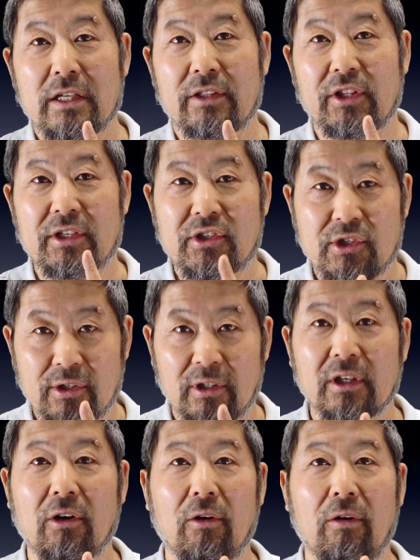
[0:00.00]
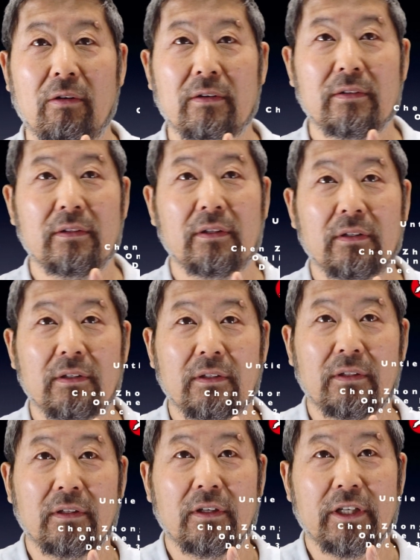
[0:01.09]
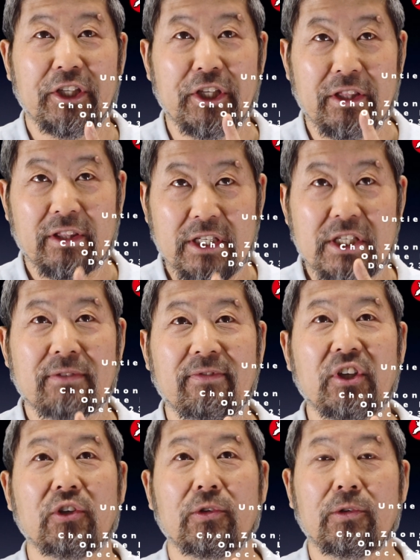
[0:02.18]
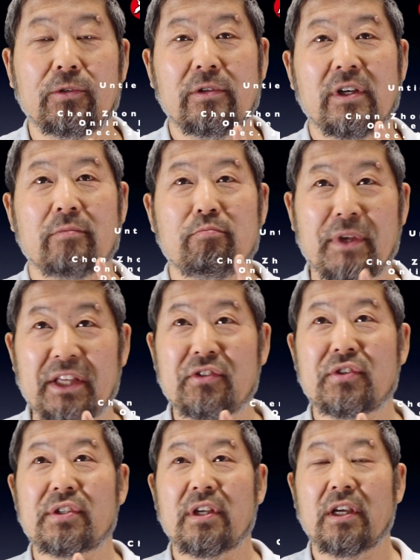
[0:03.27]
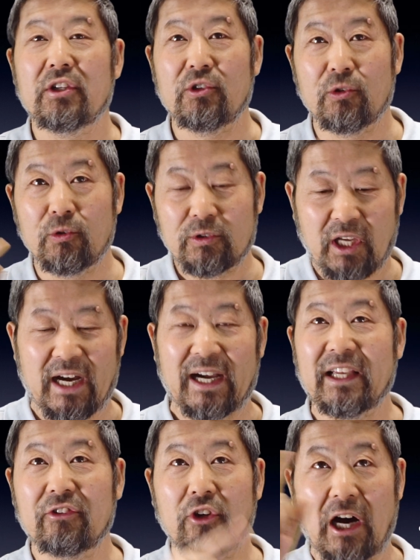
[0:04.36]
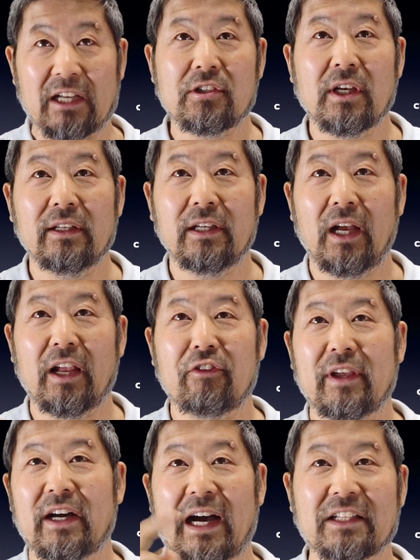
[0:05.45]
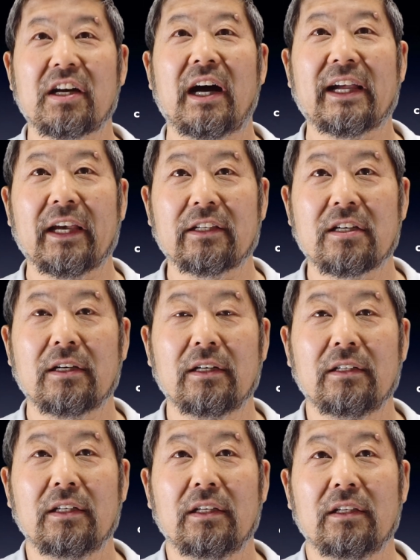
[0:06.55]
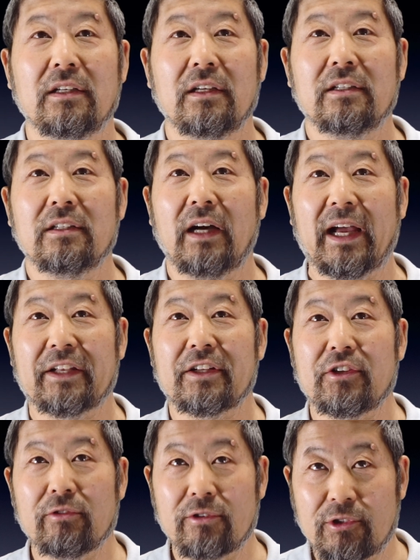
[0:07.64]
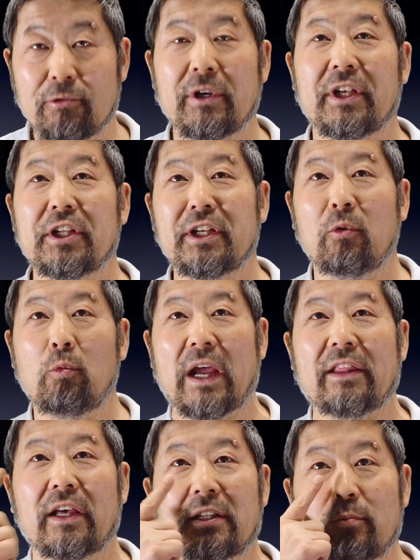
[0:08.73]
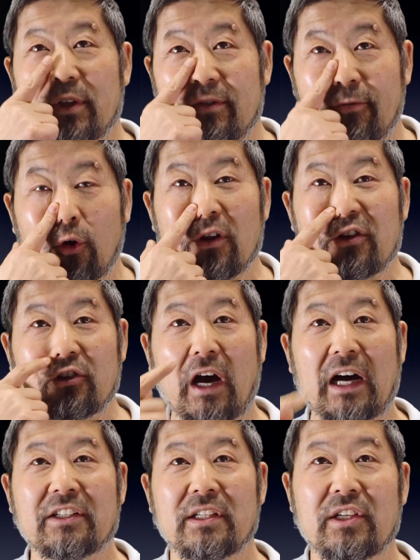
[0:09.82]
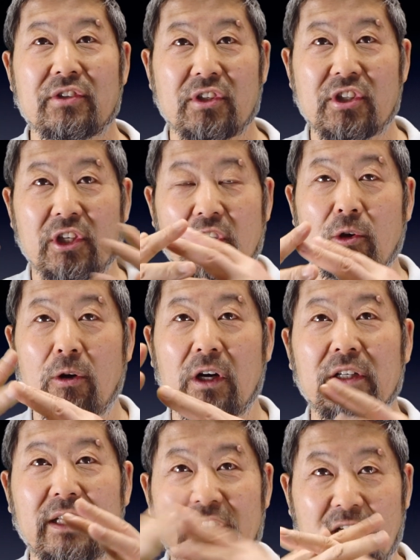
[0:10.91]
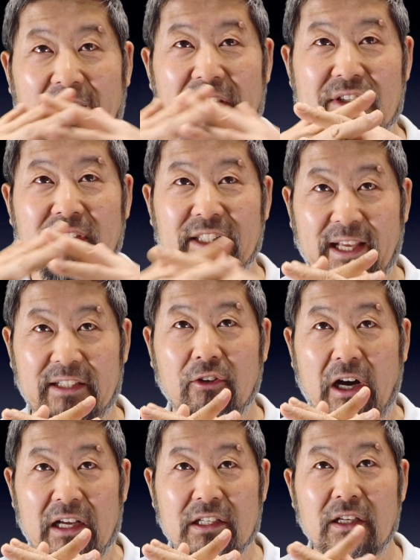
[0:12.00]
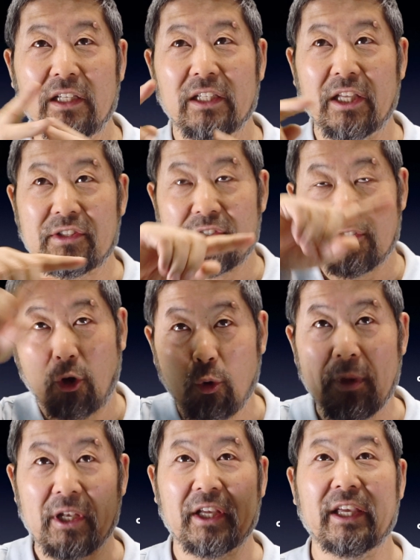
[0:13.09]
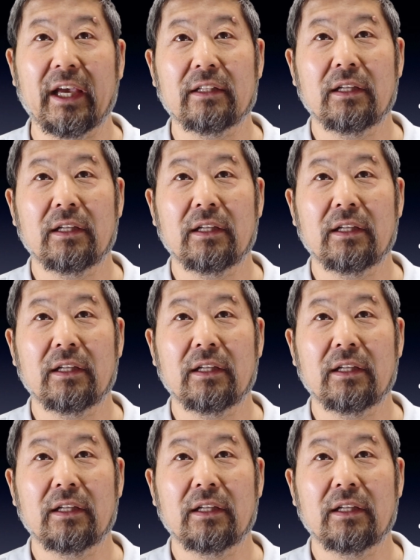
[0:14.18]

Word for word: the circle in this view means you tie a knot and then untie it. And you do it in a way that before the knot is secure, it ties a dead knot, it's open again.